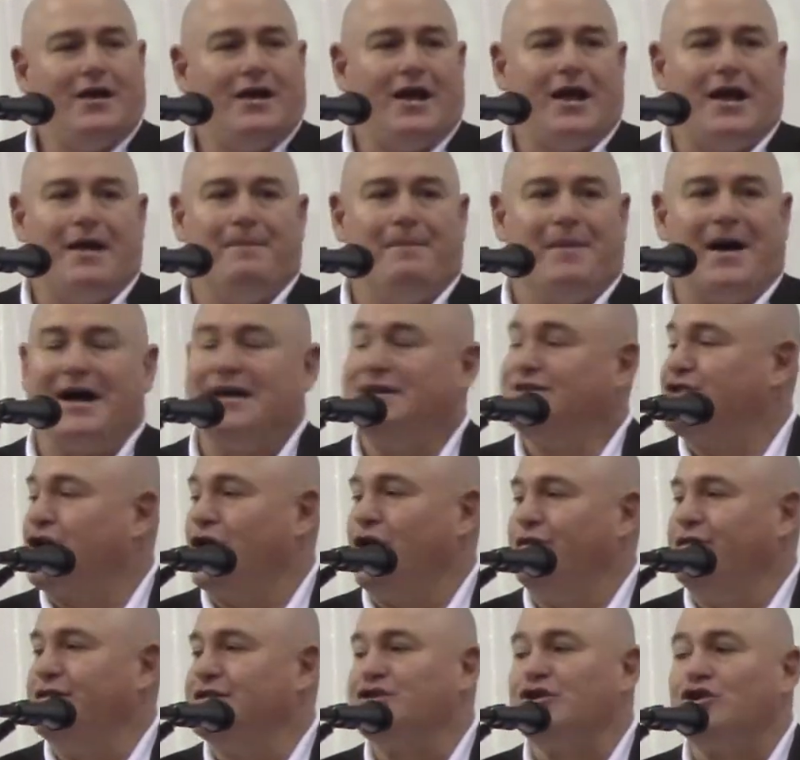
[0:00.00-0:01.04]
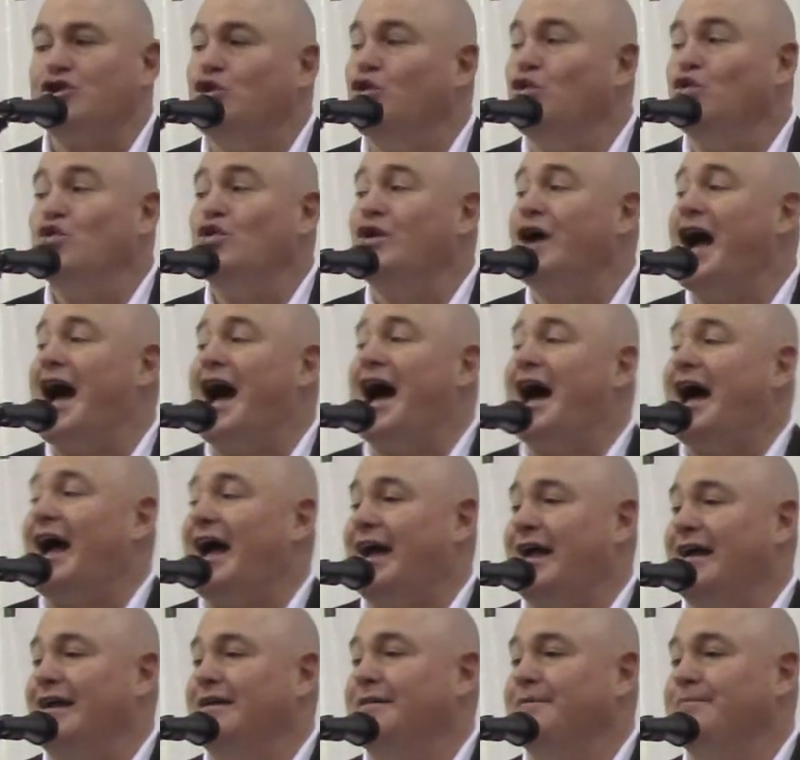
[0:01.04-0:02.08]
And Bon Jovi's a cool
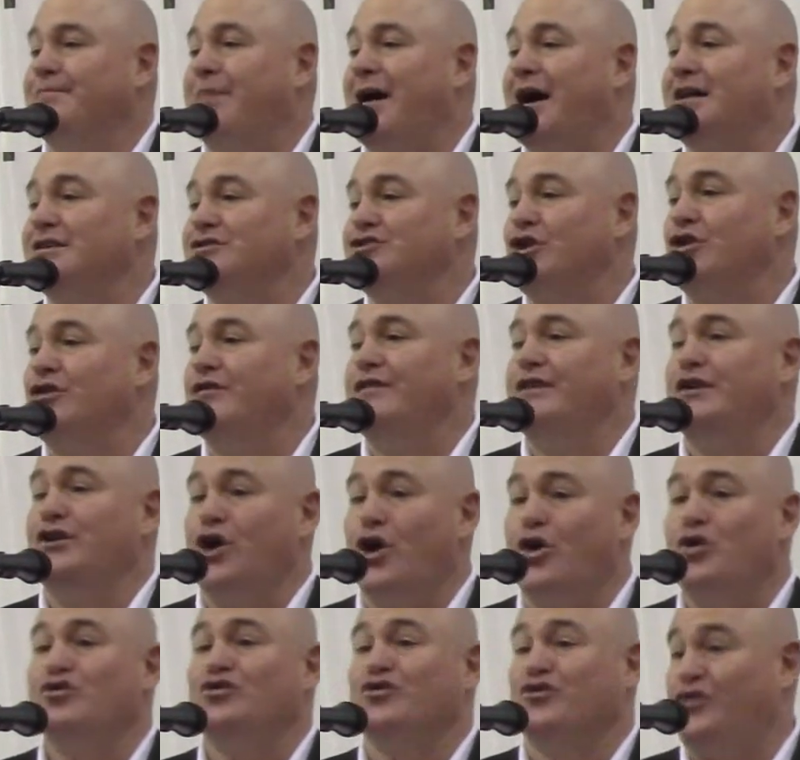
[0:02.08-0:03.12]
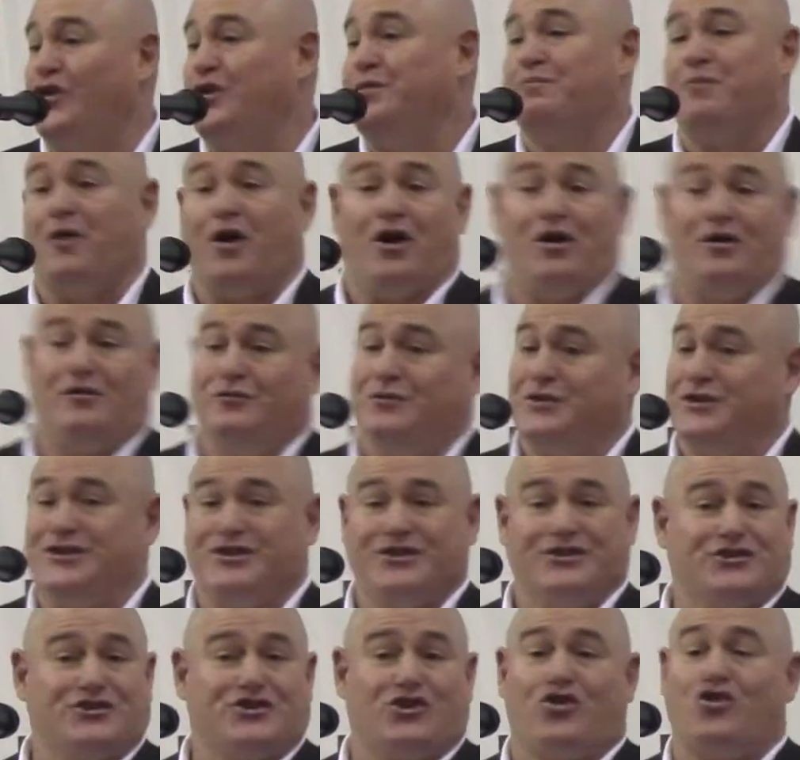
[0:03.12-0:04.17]
guy. Bon Jovi knows football, which
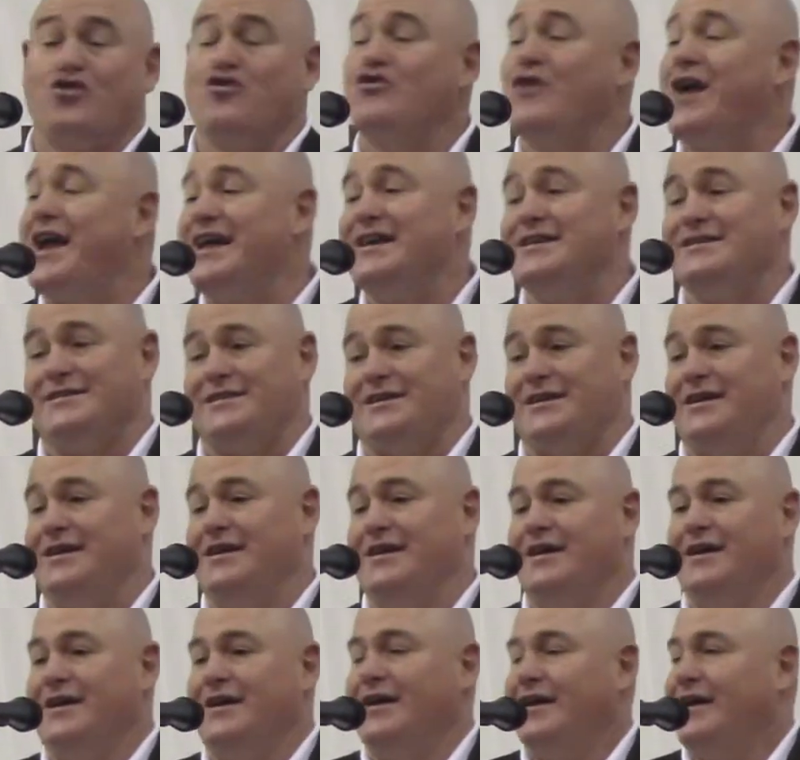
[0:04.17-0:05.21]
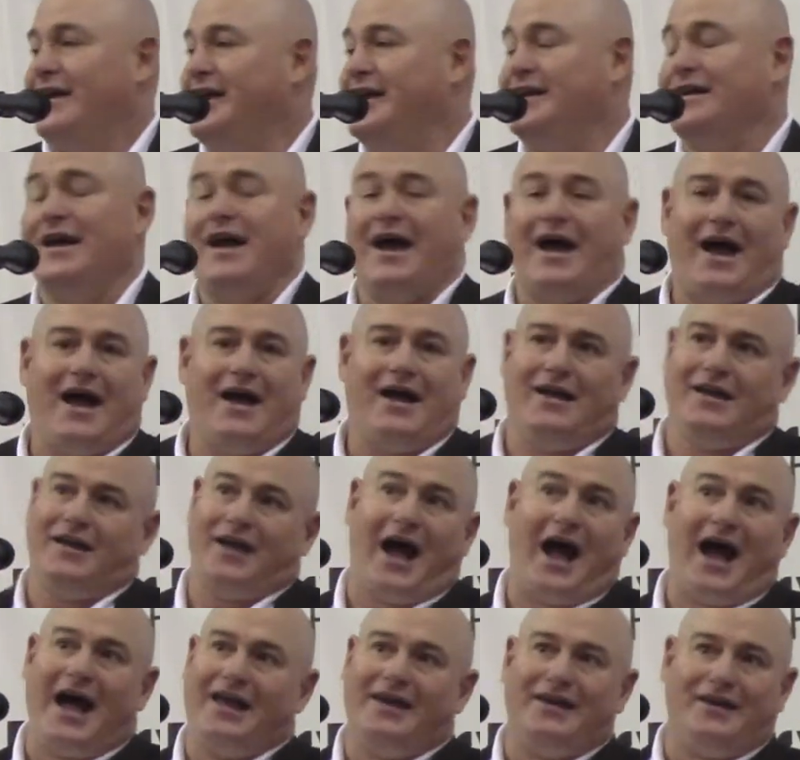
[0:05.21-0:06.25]
is crazy.
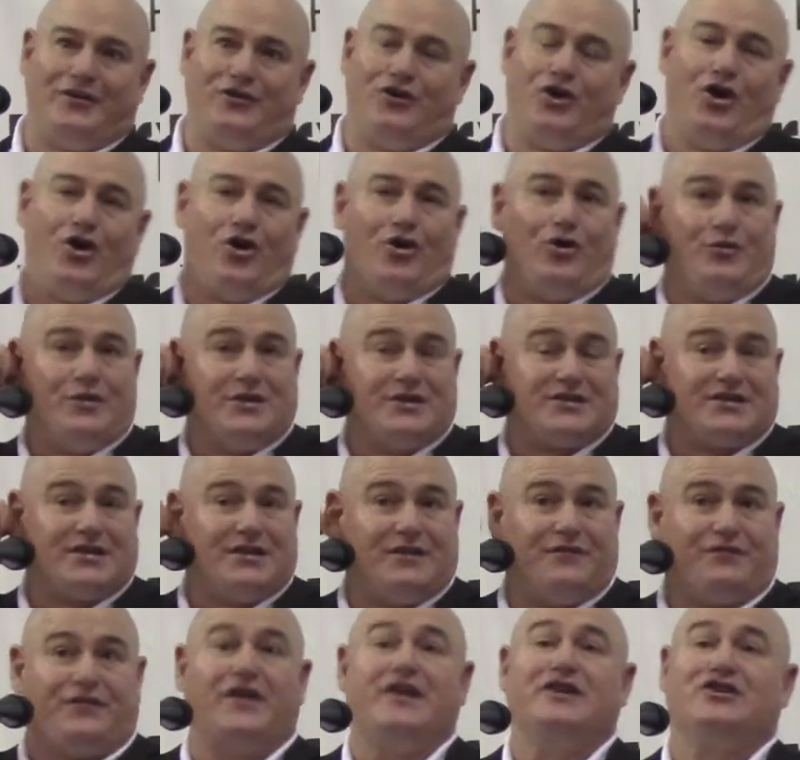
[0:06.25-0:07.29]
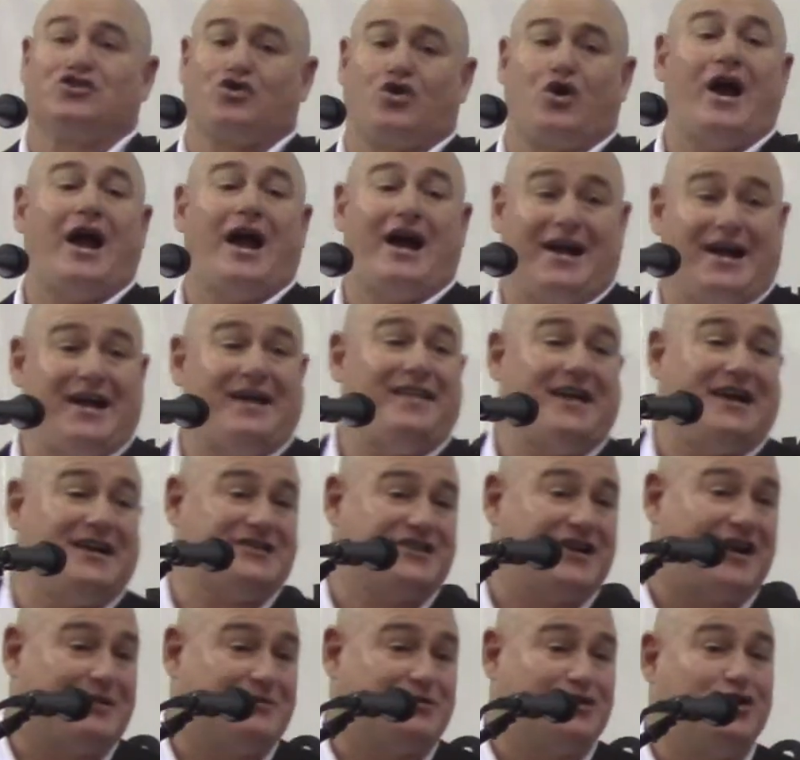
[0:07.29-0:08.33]
I didn't know. It's a funny story how I got that
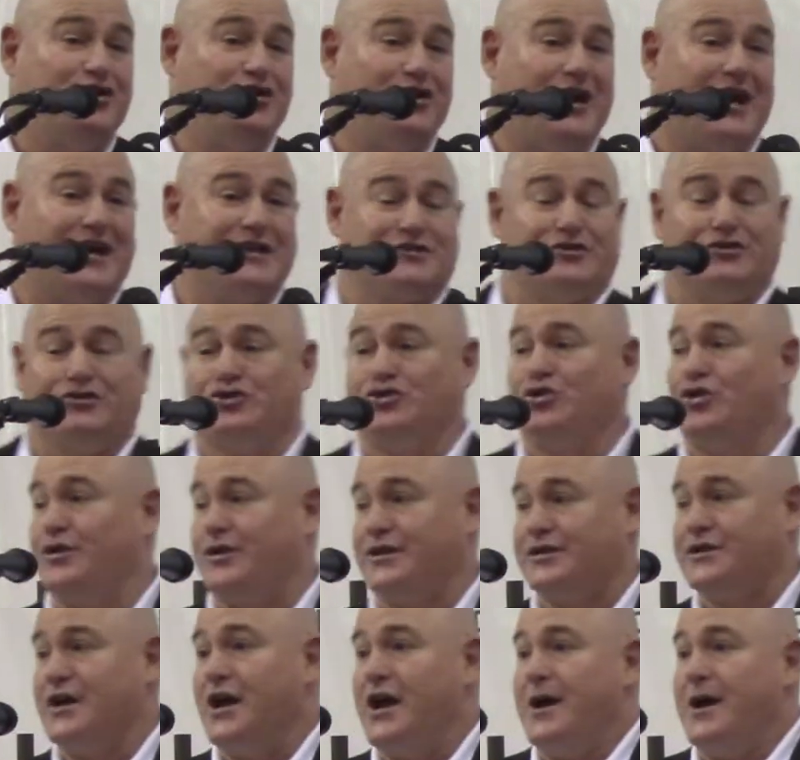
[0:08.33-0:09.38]
job too. You guys will enjoy this.